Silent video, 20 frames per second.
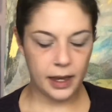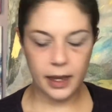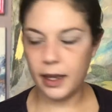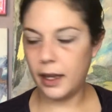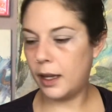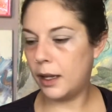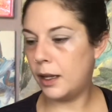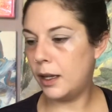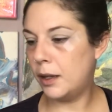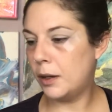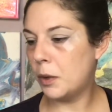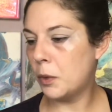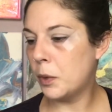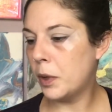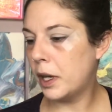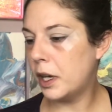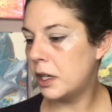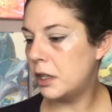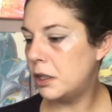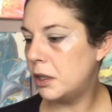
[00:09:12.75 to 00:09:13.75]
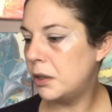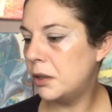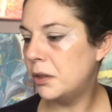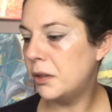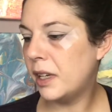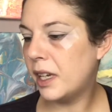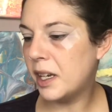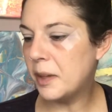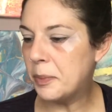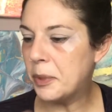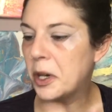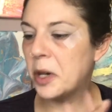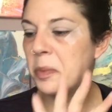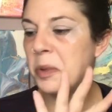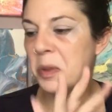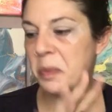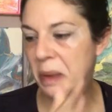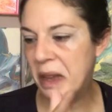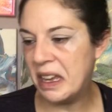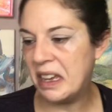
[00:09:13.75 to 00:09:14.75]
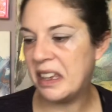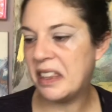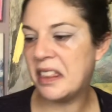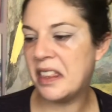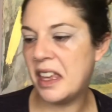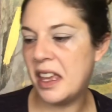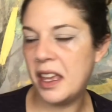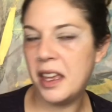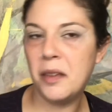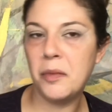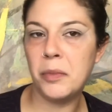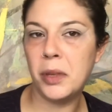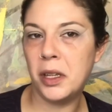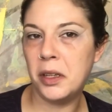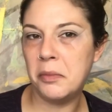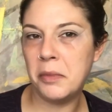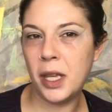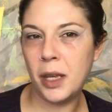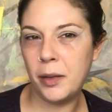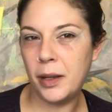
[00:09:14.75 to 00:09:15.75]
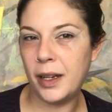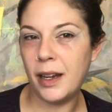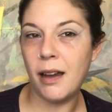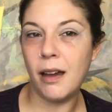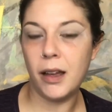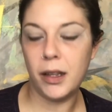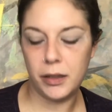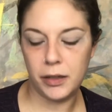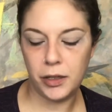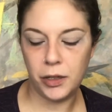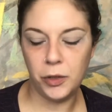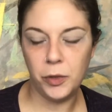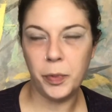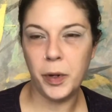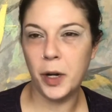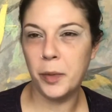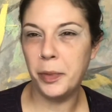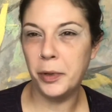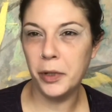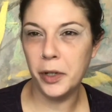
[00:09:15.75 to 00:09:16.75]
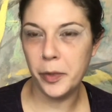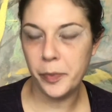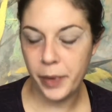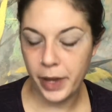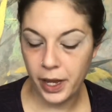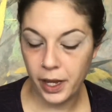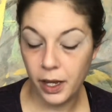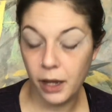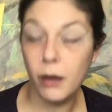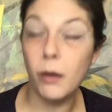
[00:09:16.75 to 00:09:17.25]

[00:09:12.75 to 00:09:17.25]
And we're going to do like a purple pink thing, but maybe not too purple or pink,